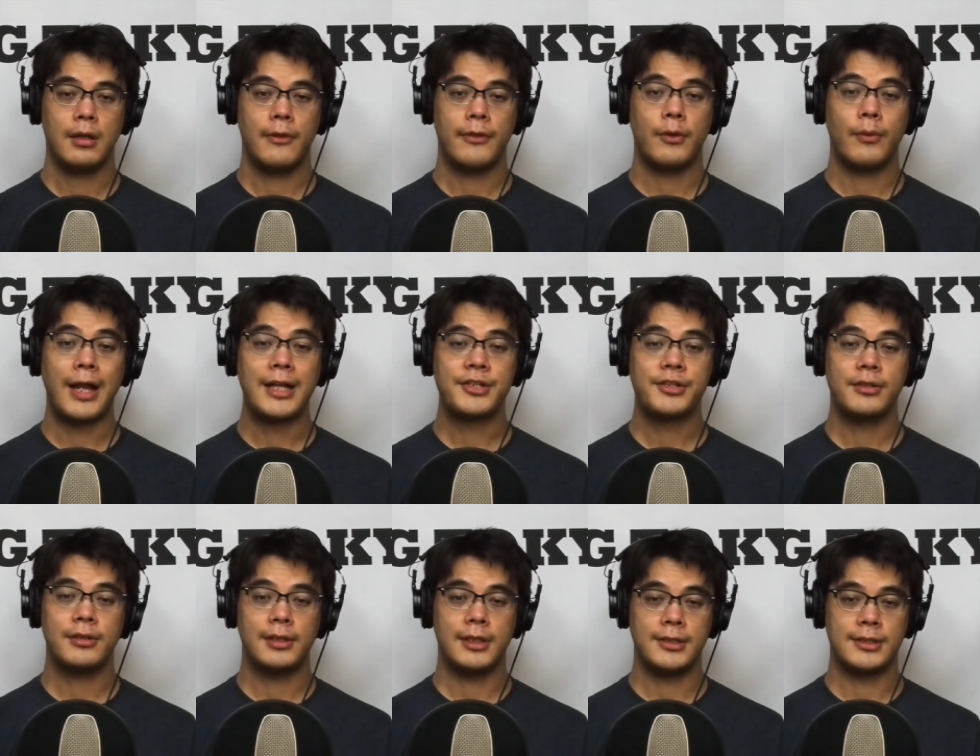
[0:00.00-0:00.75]
The
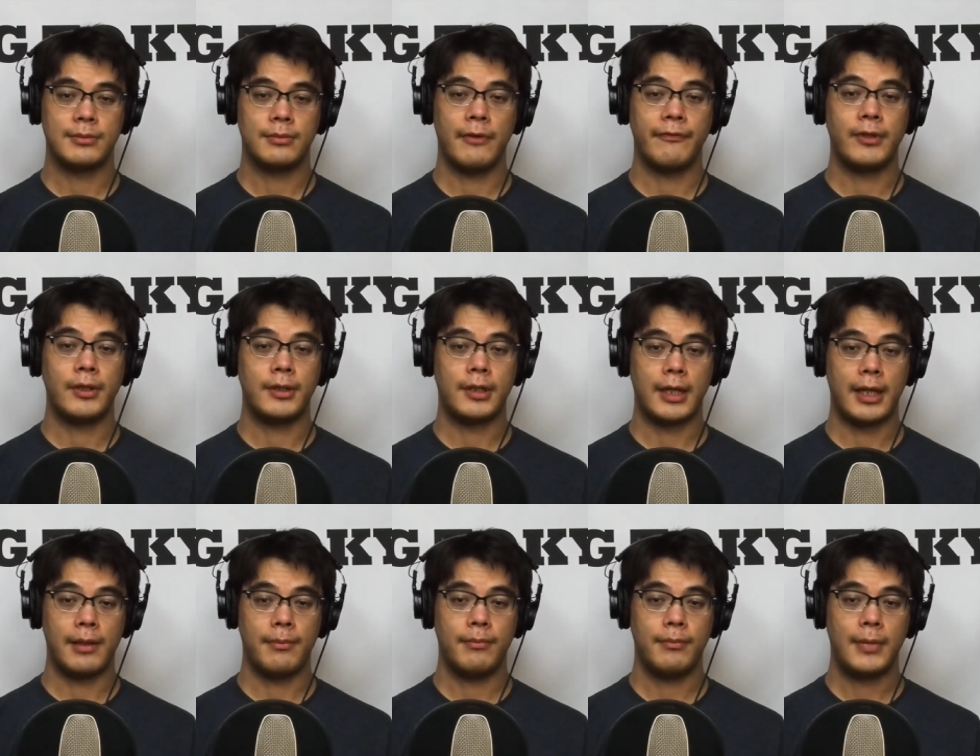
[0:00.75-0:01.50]
rationalism of the
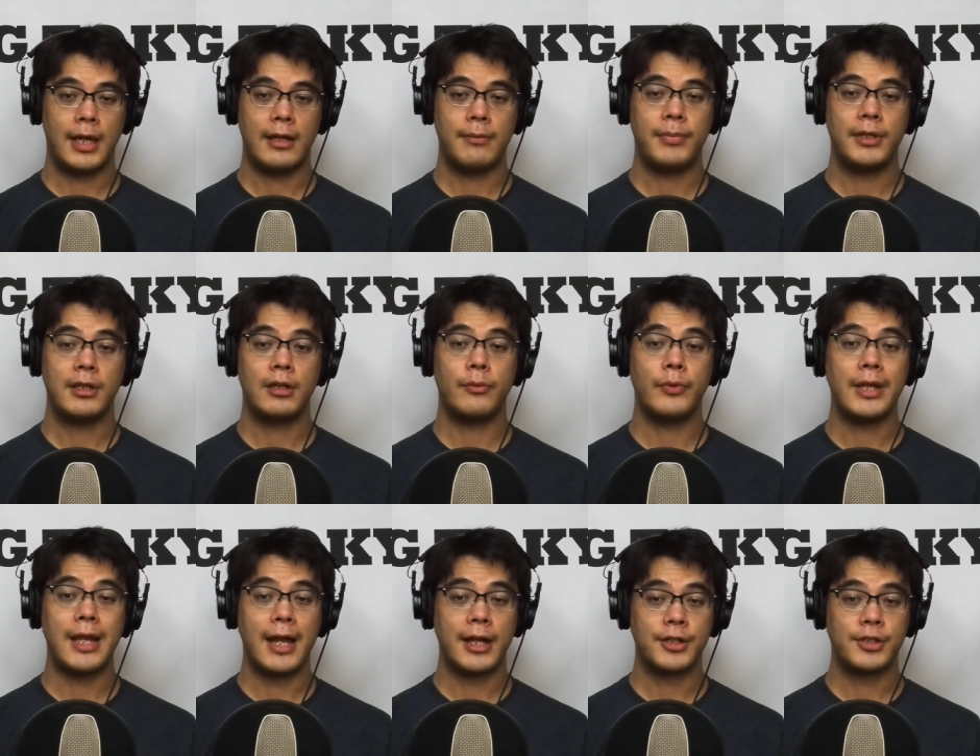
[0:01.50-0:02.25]
time had been a
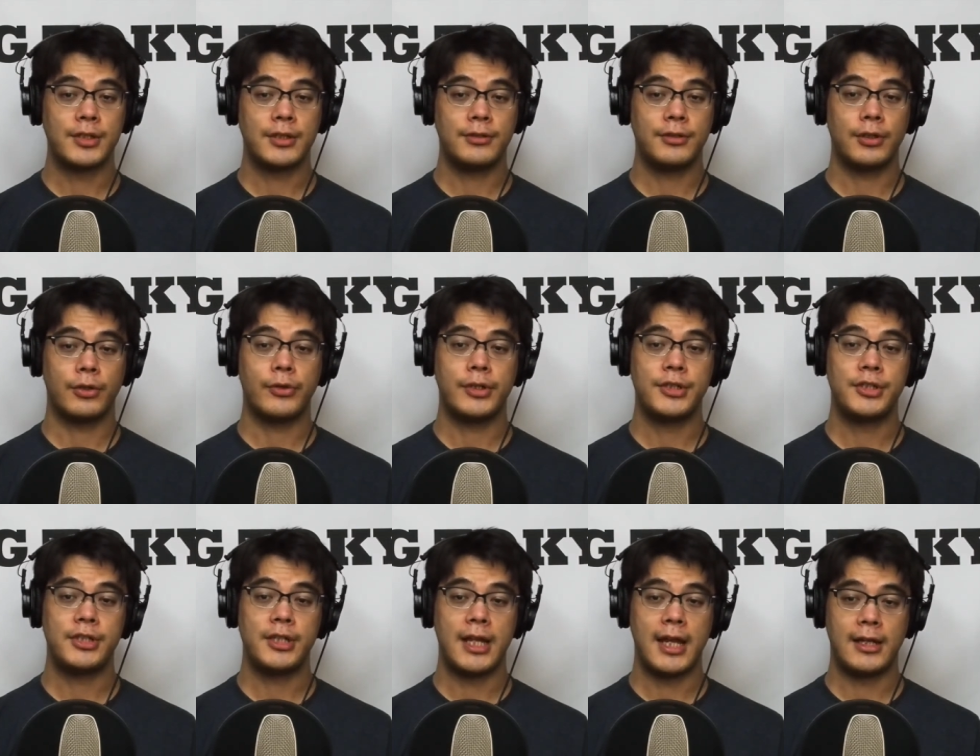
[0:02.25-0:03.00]
reaction to
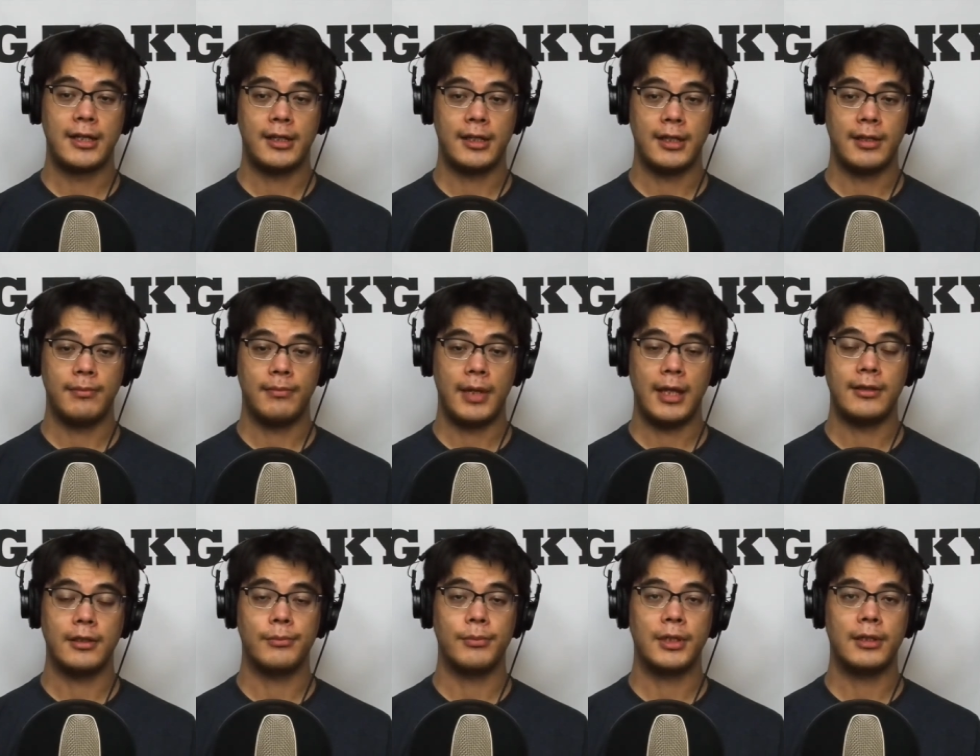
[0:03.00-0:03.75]
Christianity
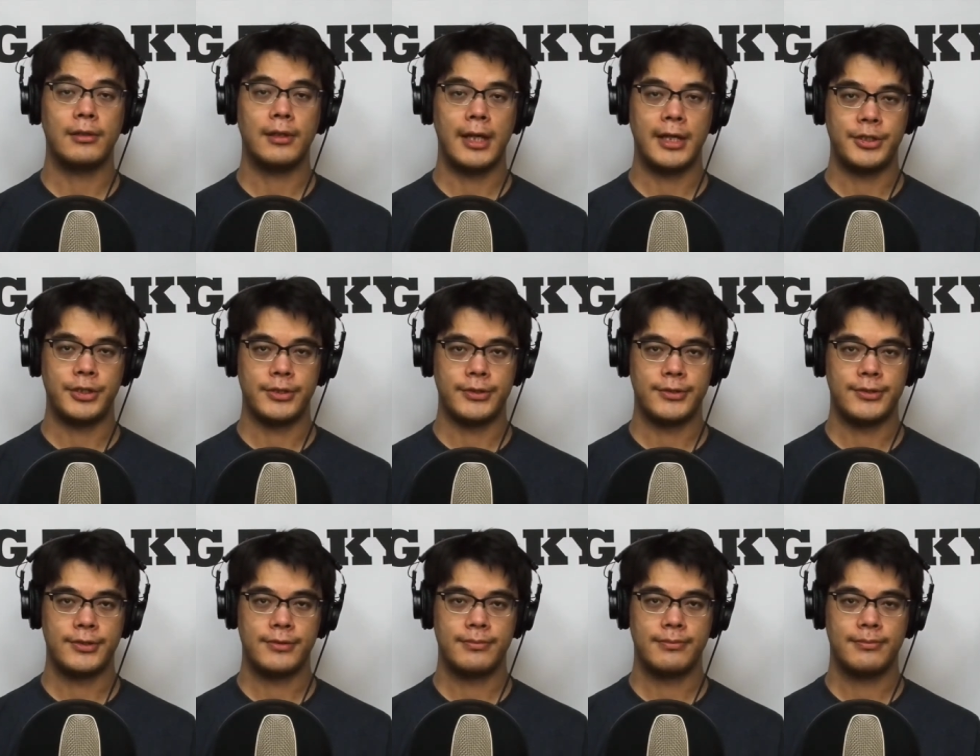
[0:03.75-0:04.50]
in the Middle
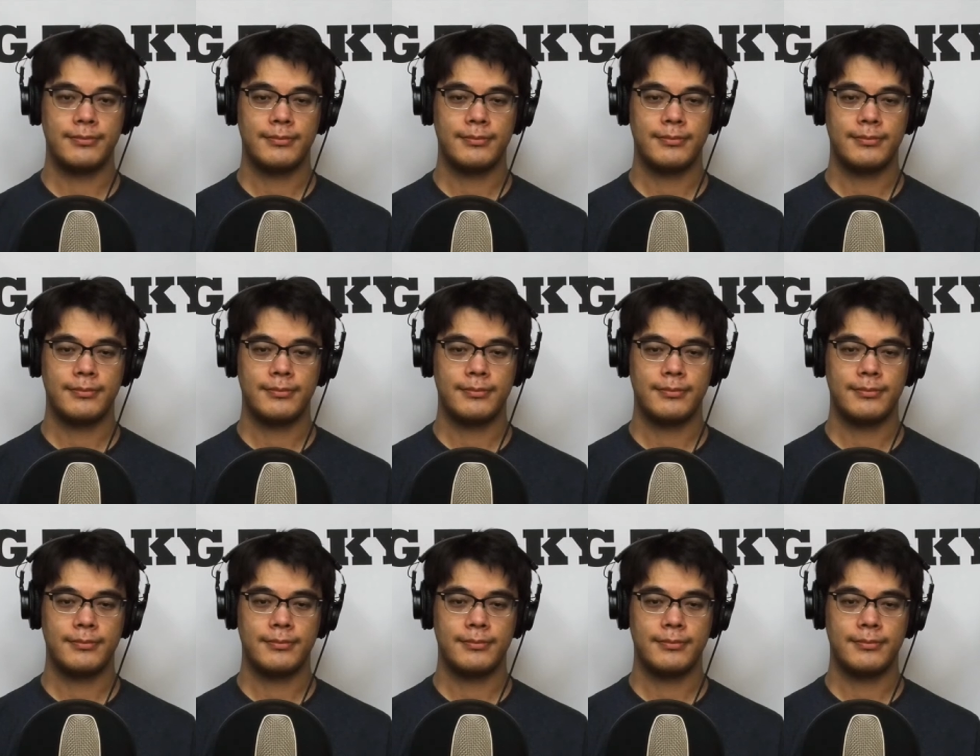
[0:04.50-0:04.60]
Ages.